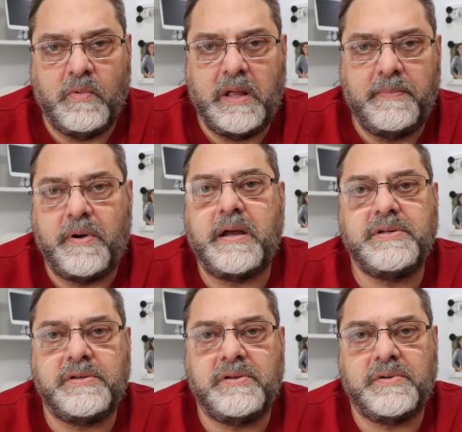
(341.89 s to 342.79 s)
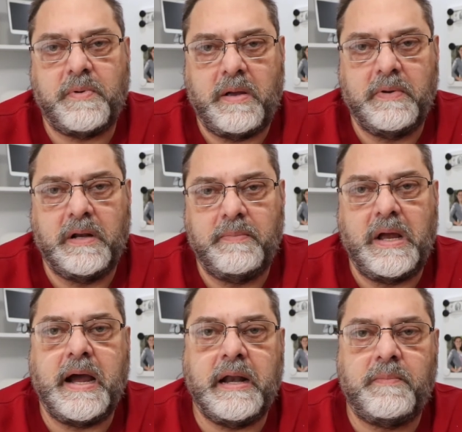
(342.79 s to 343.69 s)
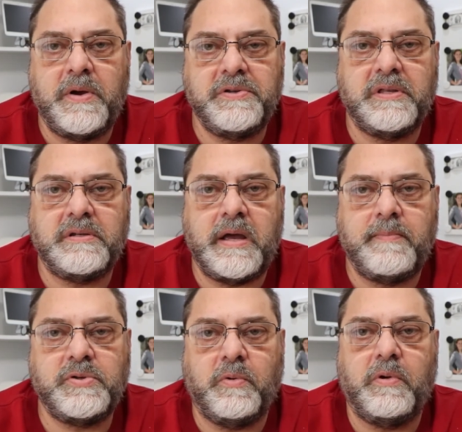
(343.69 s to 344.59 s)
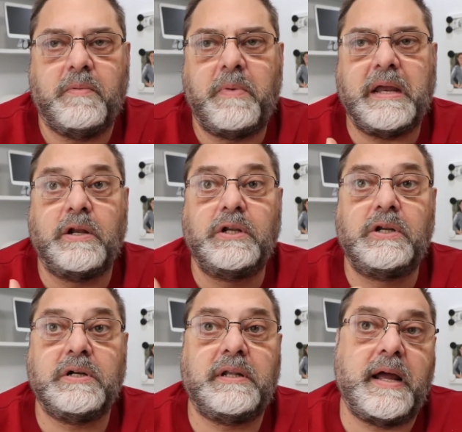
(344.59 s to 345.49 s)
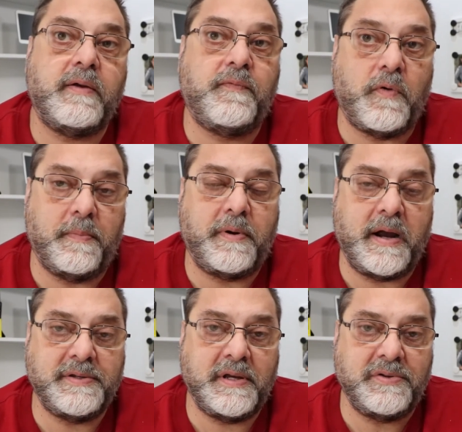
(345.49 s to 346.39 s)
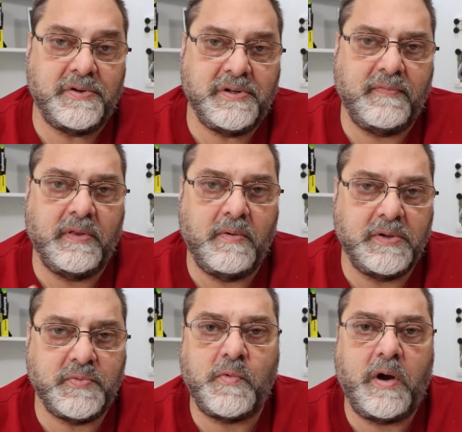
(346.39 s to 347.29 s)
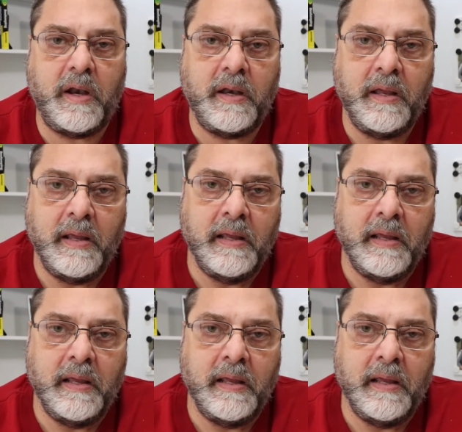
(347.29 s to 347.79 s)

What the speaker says: well, the processor is probably going to be idle most of the time, so we're going to make it look like 4 processors even though it's 1.